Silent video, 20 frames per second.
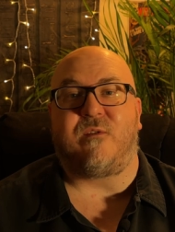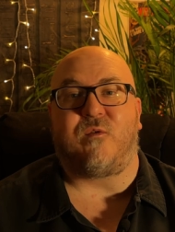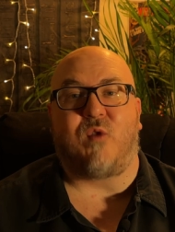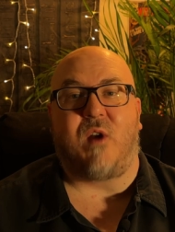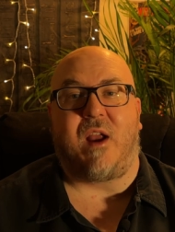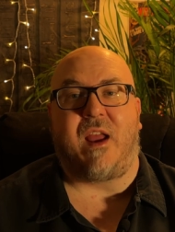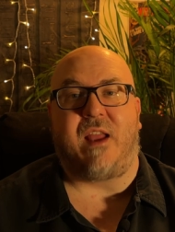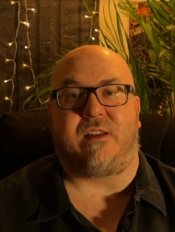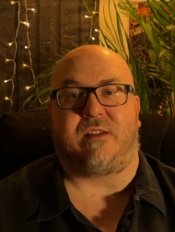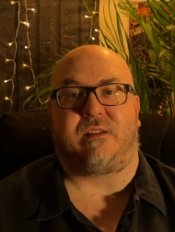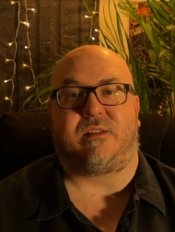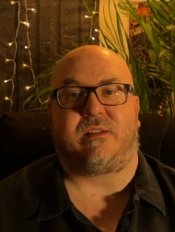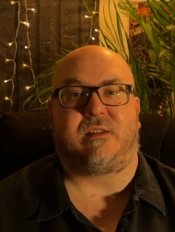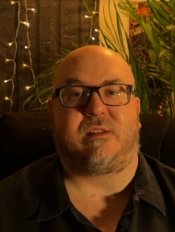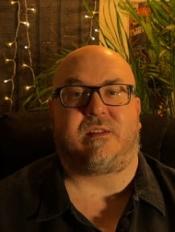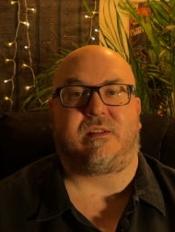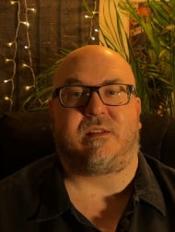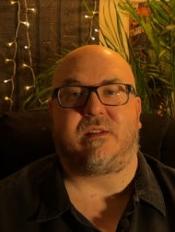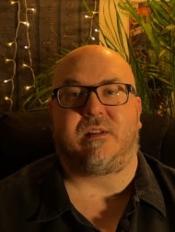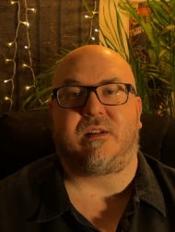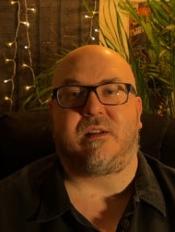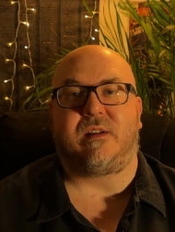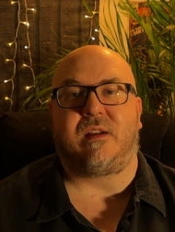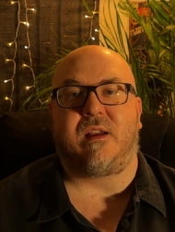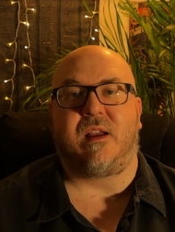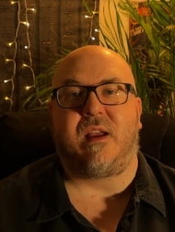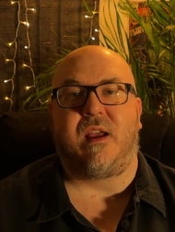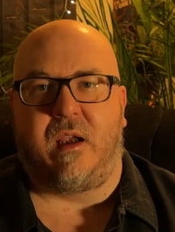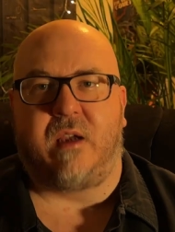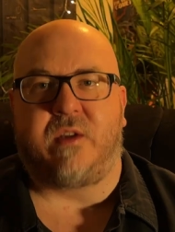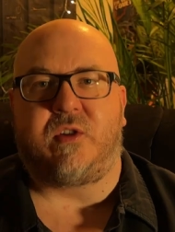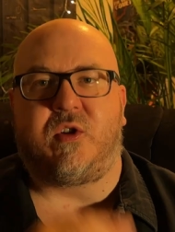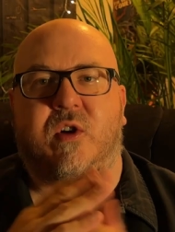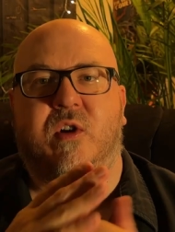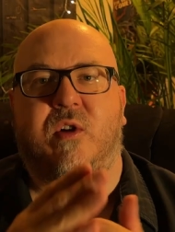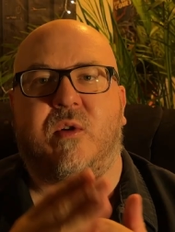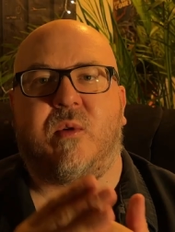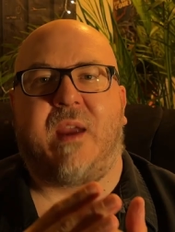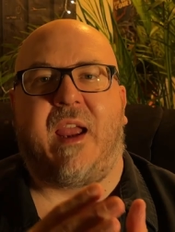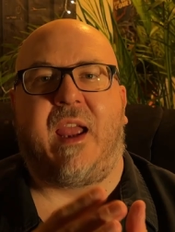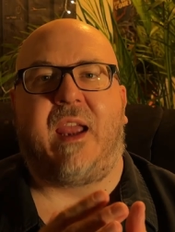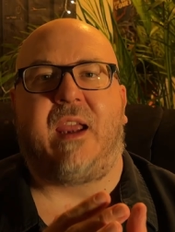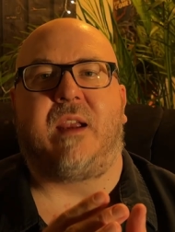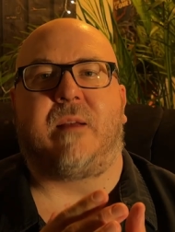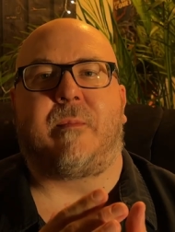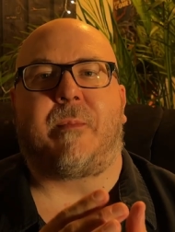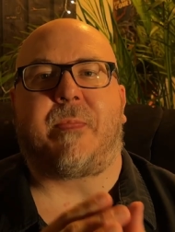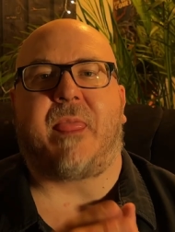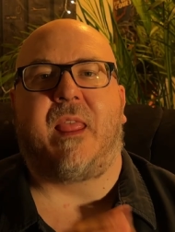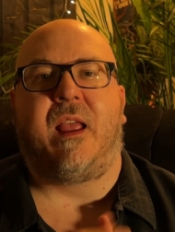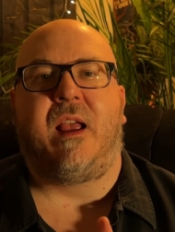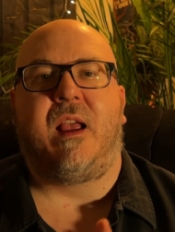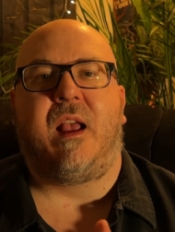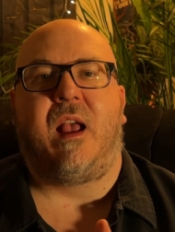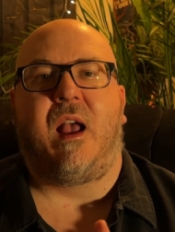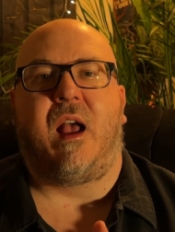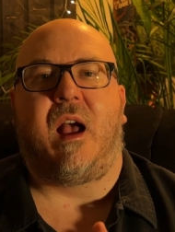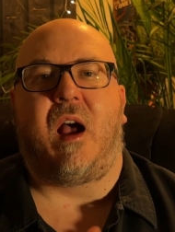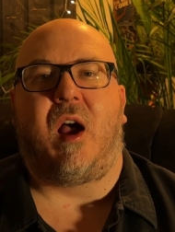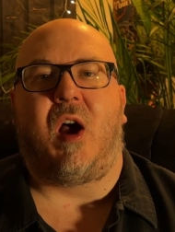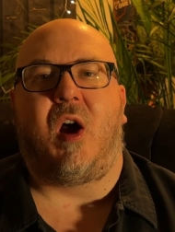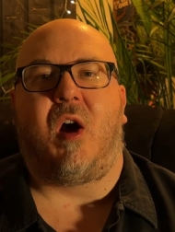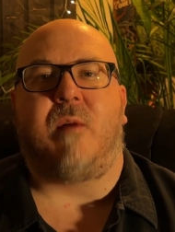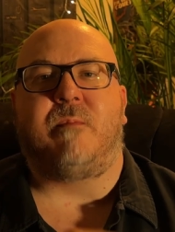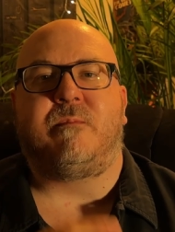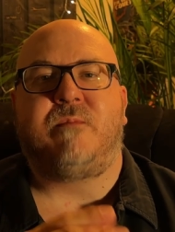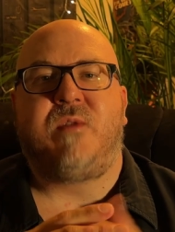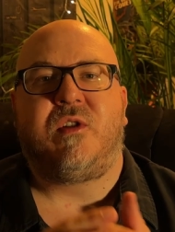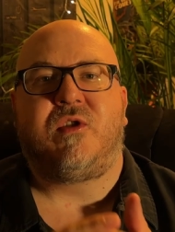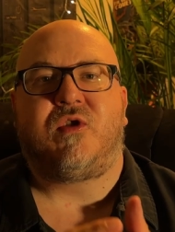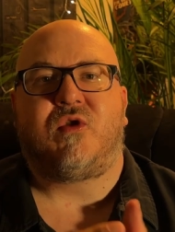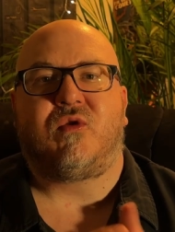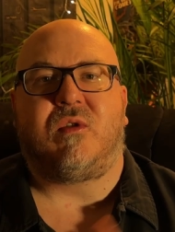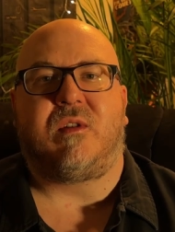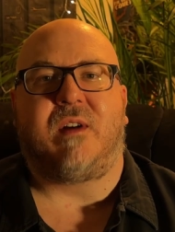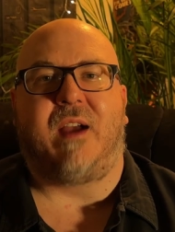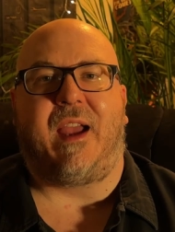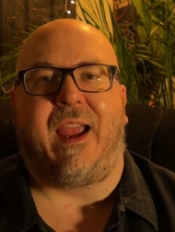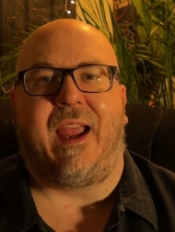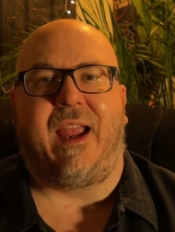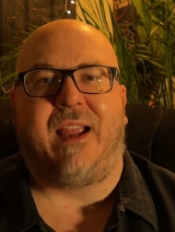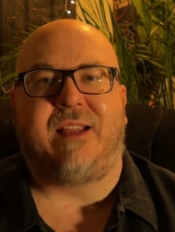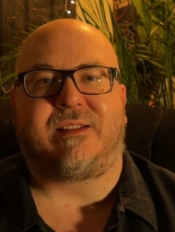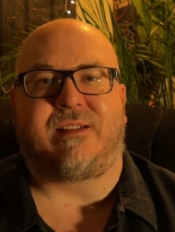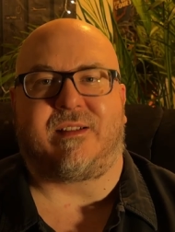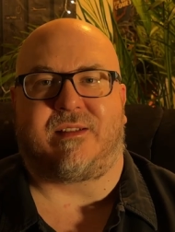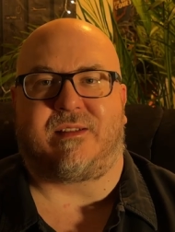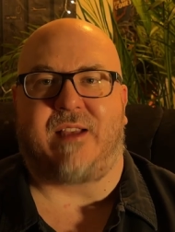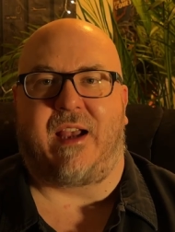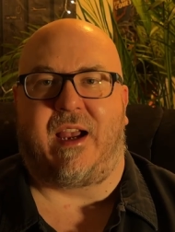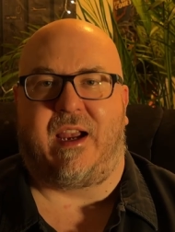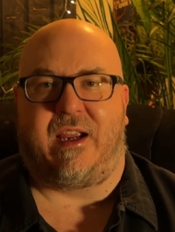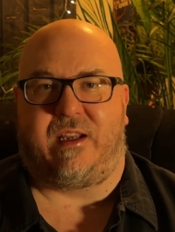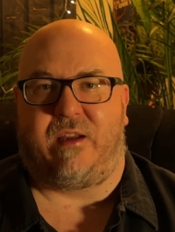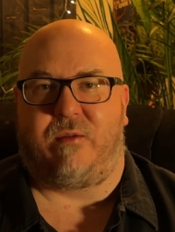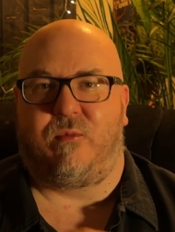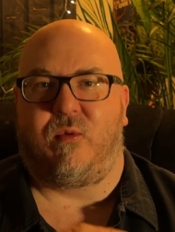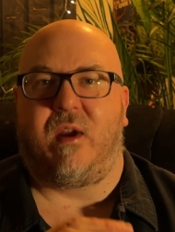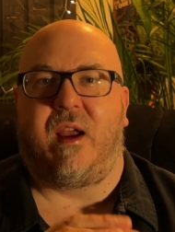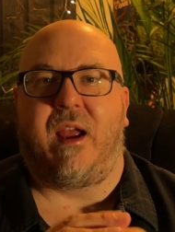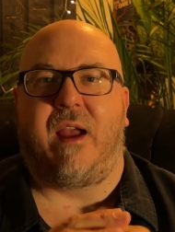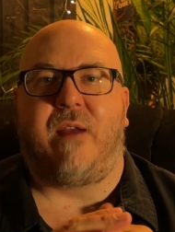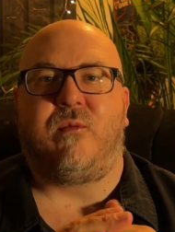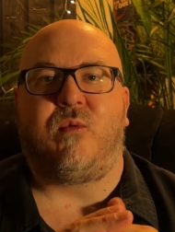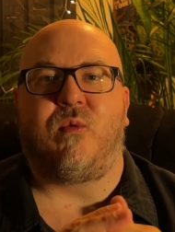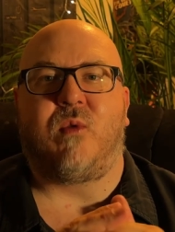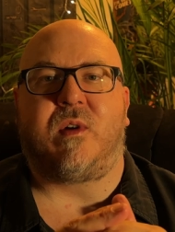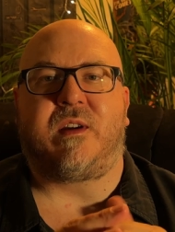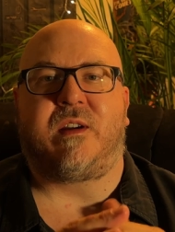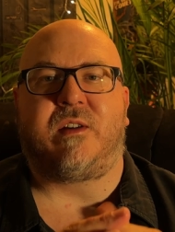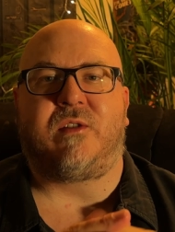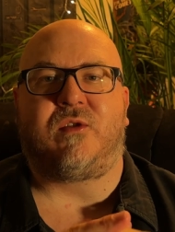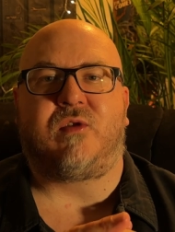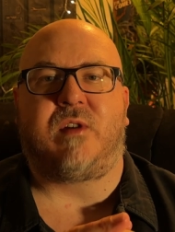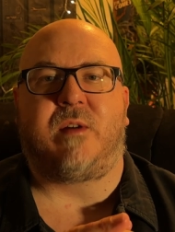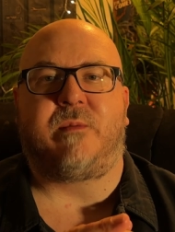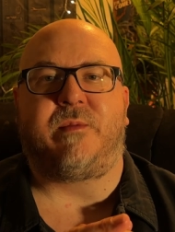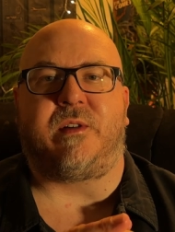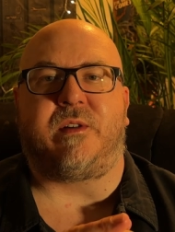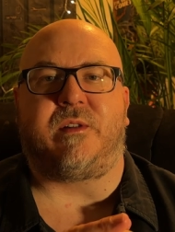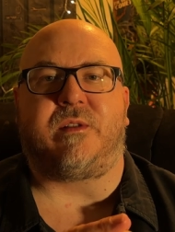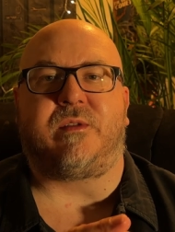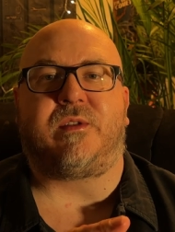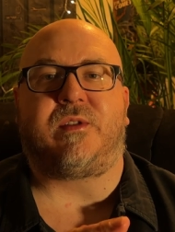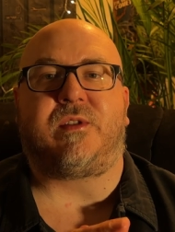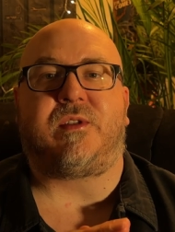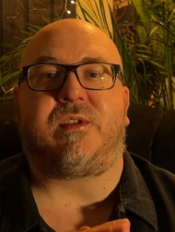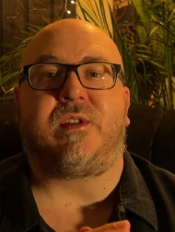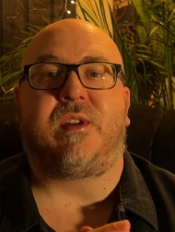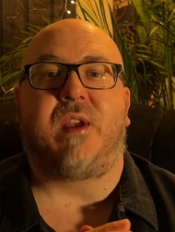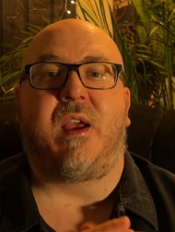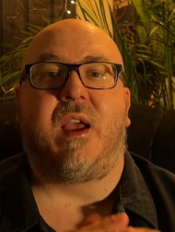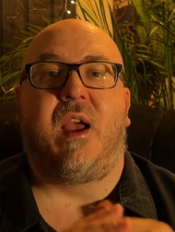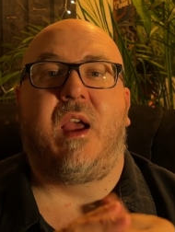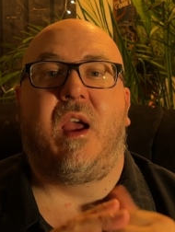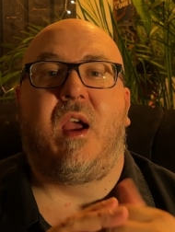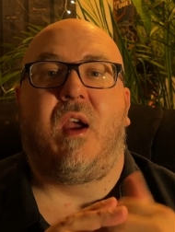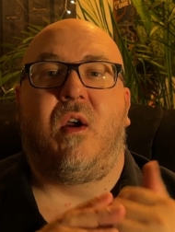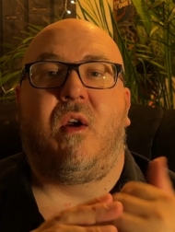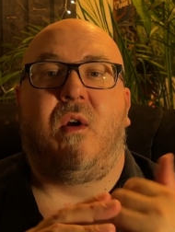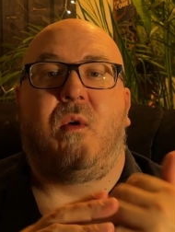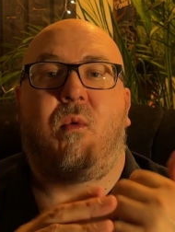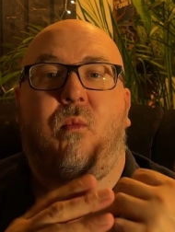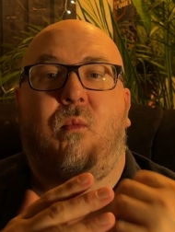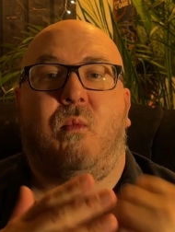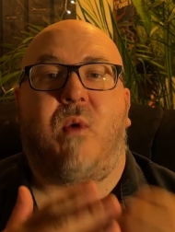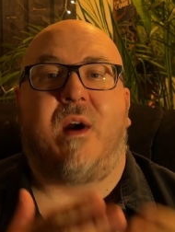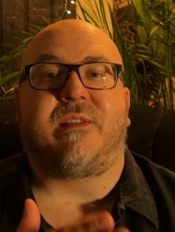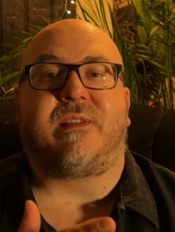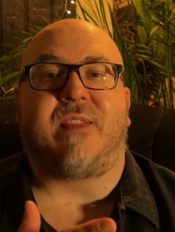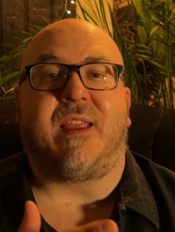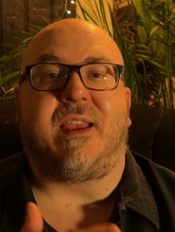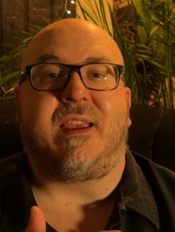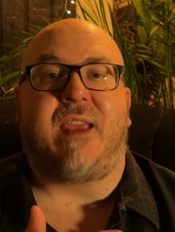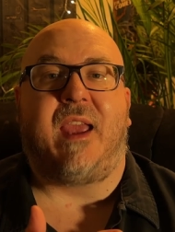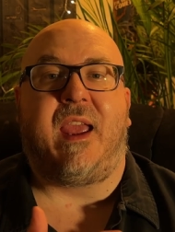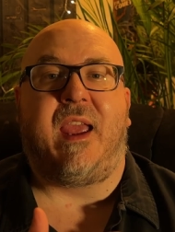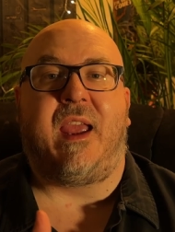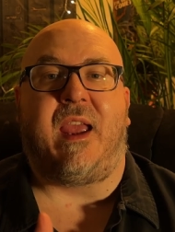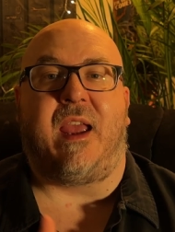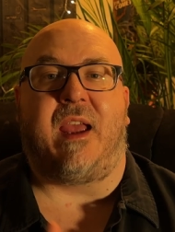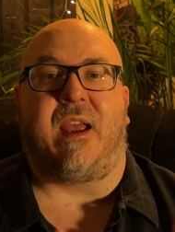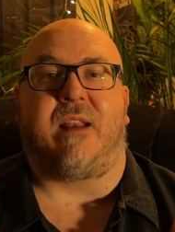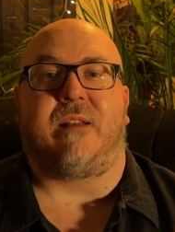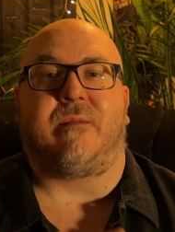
friends, to create a mutual aid society where everyone contributes what they can.